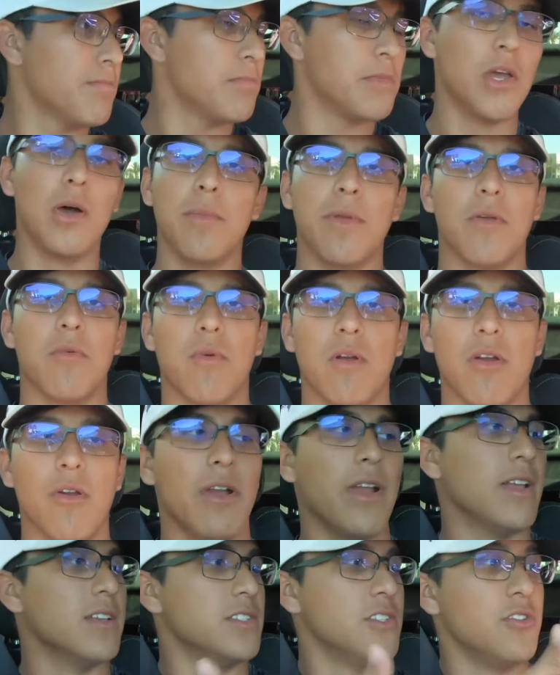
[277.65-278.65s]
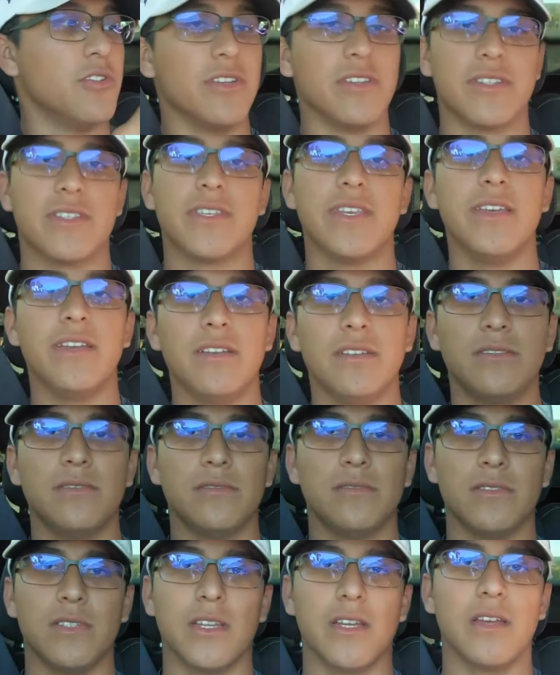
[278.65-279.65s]
don't be worried. As you can see,
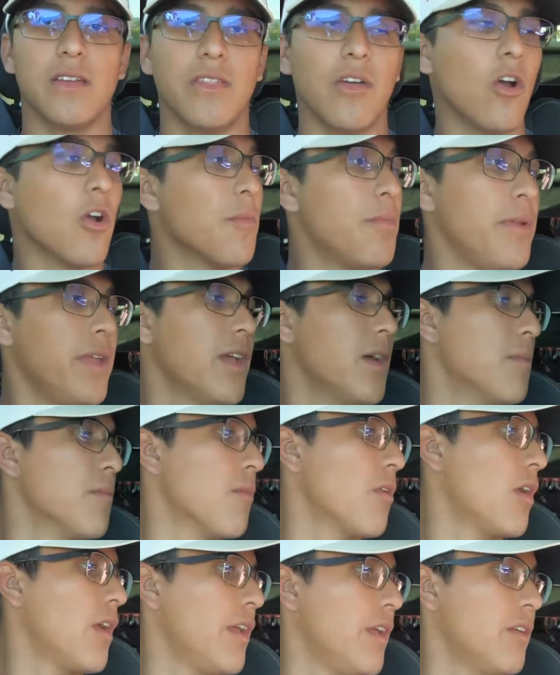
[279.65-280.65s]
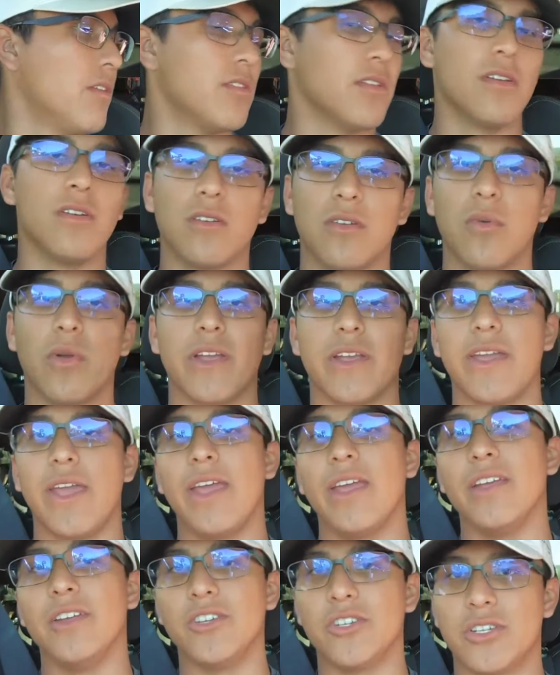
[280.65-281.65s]
the RPM right here, the quick
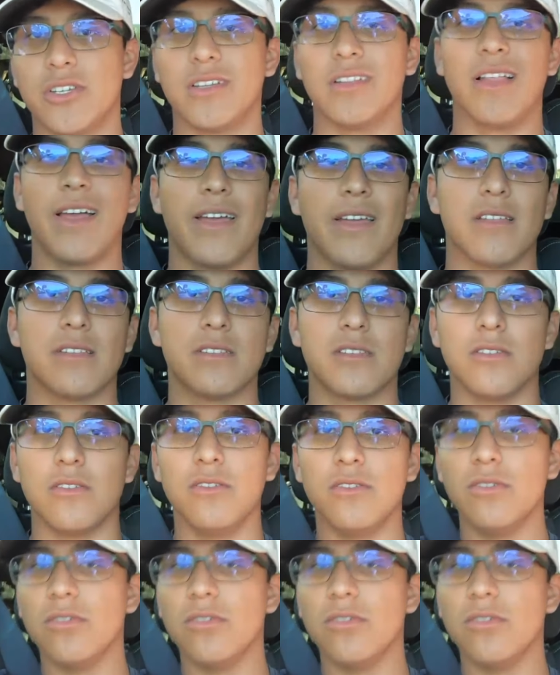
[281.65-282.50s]
gauge plans,